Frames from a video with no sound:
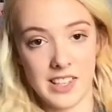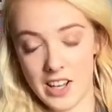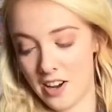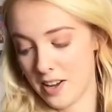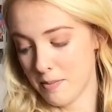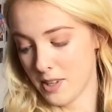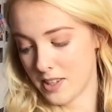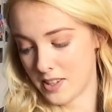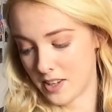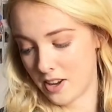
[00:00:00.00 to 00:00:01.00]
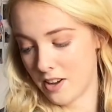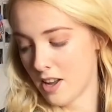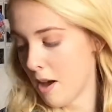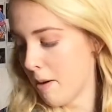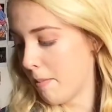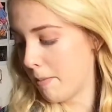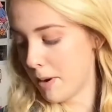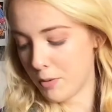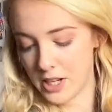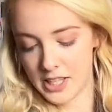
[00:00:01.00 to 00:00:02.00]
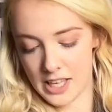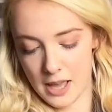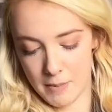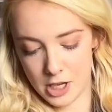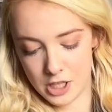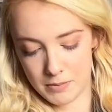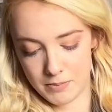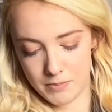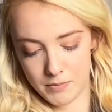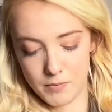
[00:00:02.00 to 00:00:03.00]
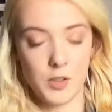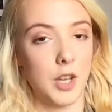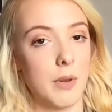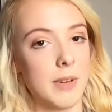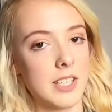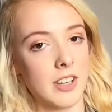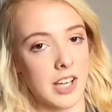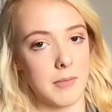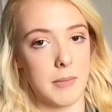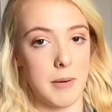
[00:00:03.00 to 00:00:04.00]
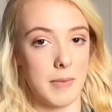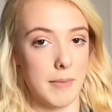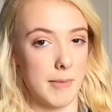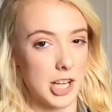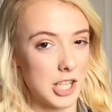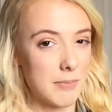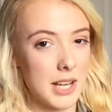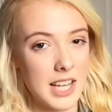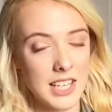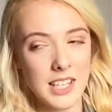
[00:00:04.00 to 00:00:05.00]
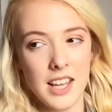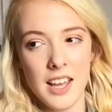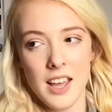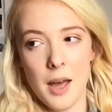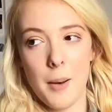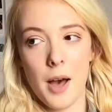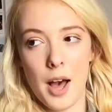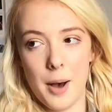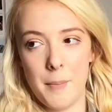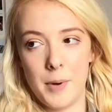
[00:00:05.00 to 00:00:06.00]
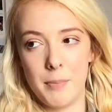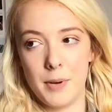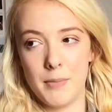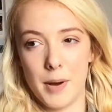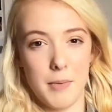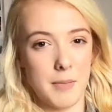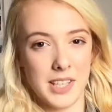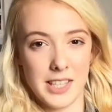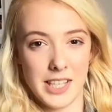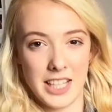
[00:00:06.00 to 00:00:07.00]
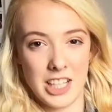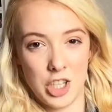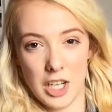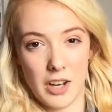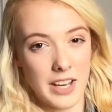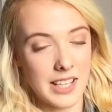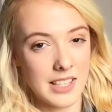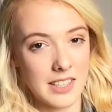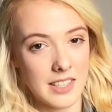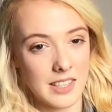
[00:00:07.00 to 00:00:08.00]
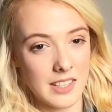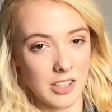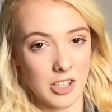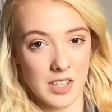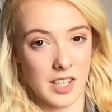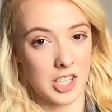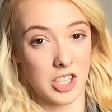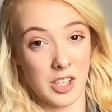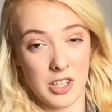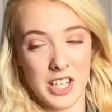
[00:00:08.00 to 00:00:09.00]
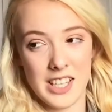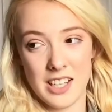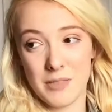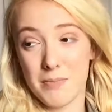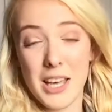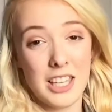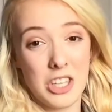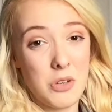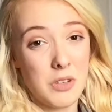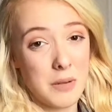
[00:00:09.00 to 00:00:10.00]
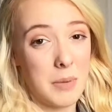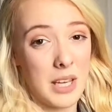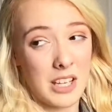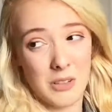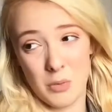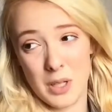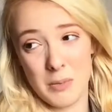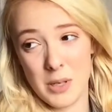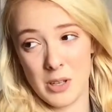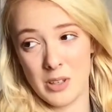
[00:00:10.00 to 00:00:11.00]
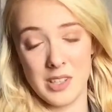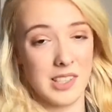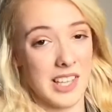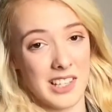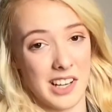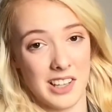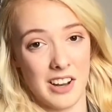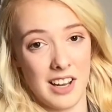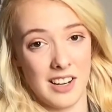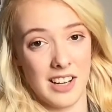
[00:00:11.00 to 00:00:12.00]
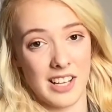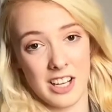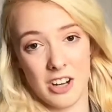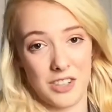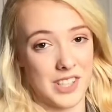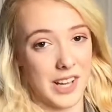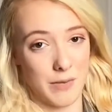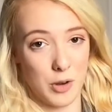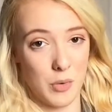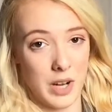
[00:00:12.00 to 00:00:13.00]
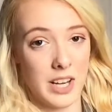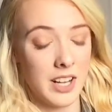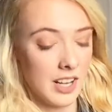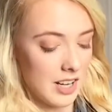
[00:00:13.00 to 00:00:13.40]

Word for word: time. So my mum wanted to get a magic, so we went to go get my mum a magic band. Um, but my mum didn't see any she liked, so she was like, so she said, Meg, you can pick one because there's none that I like, and I'll just have your one.